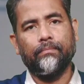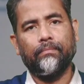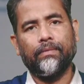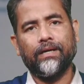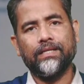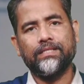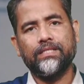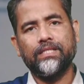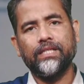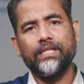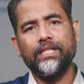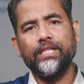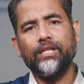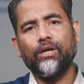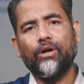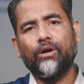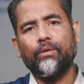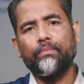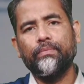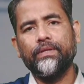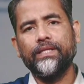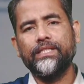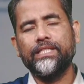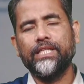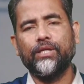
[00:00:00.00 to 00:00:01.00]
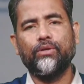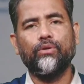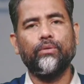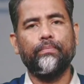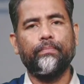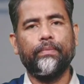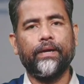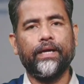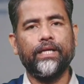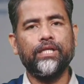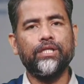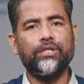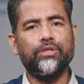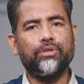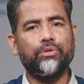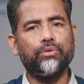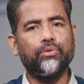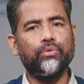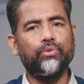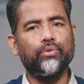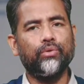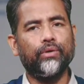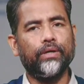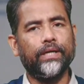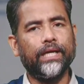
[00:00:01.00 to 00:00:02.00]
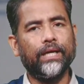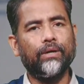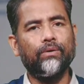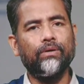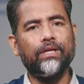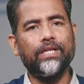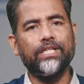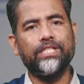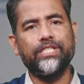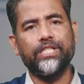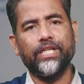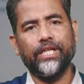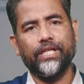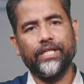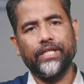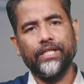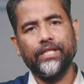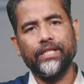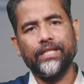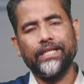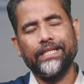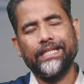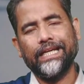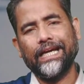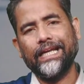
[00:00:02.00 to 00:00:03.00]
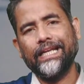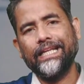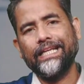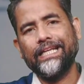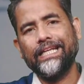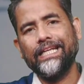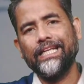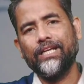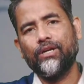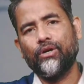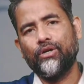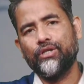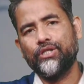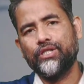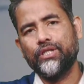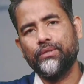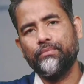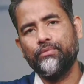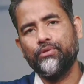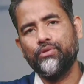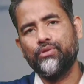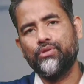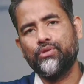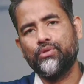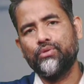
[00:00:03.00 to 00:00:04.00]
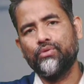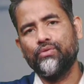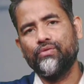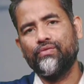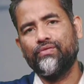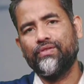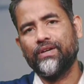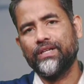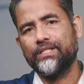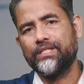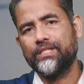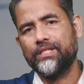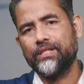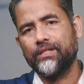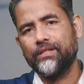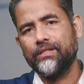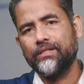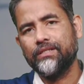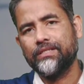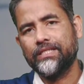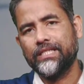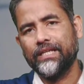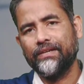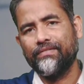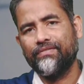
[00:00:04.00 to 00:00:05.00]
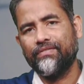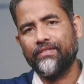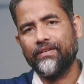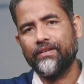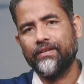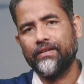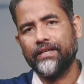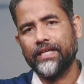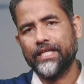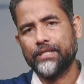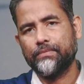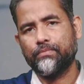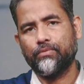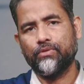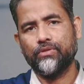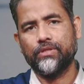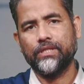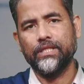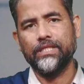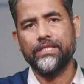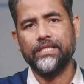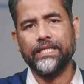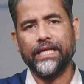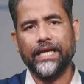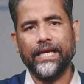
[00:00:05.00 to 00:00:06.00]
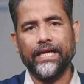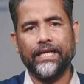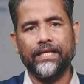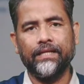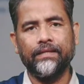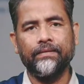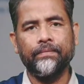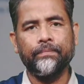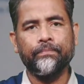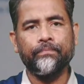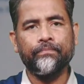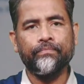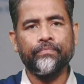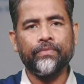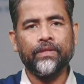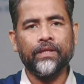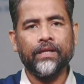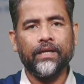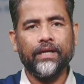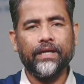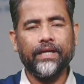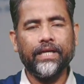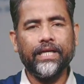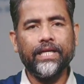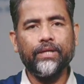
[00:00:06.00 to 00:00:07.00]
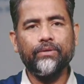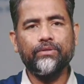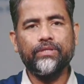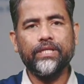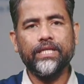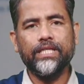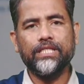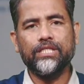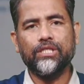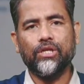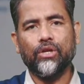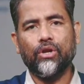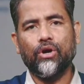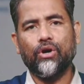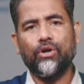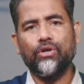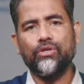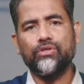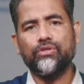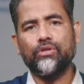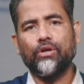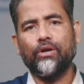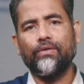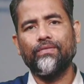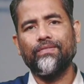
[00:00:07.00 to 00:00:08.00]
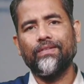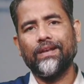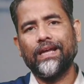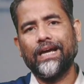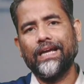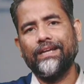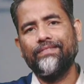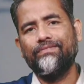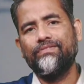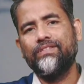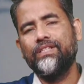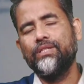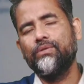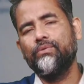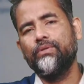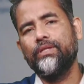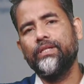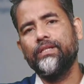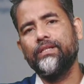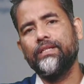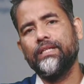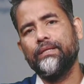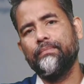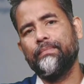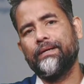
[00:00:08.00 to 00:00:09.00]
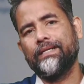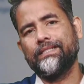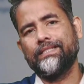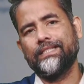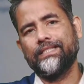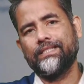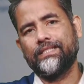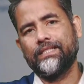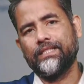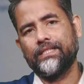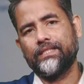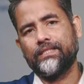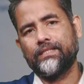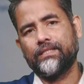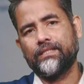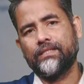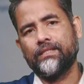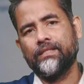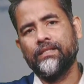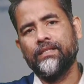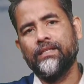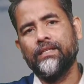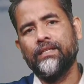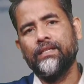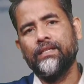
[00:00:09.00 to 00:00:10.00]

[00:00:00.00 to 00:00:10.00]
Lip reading: Mastery of this equipment through regular training directly contributes to faster, safer responses and reduces loss of life during emergencies.